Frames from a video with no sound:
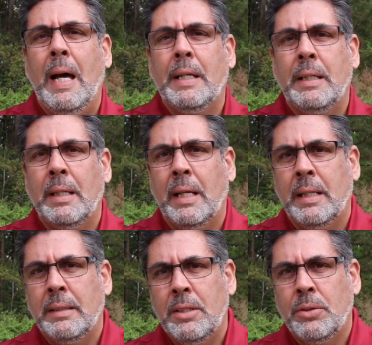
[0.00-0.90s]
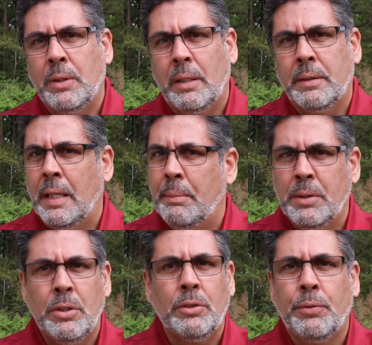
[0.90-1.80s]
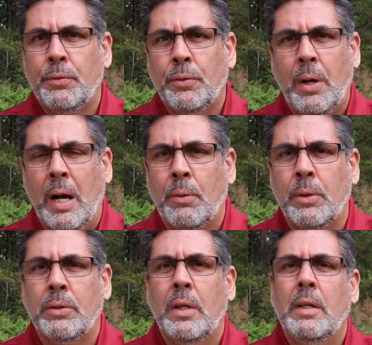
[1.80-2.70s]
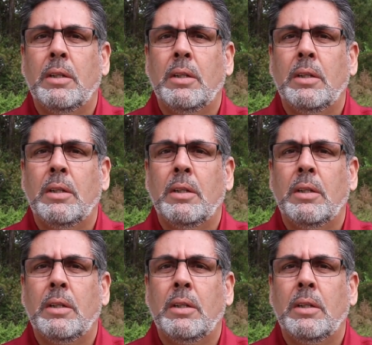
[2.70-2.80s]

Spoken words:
adding an additional day, but just for 4 hours,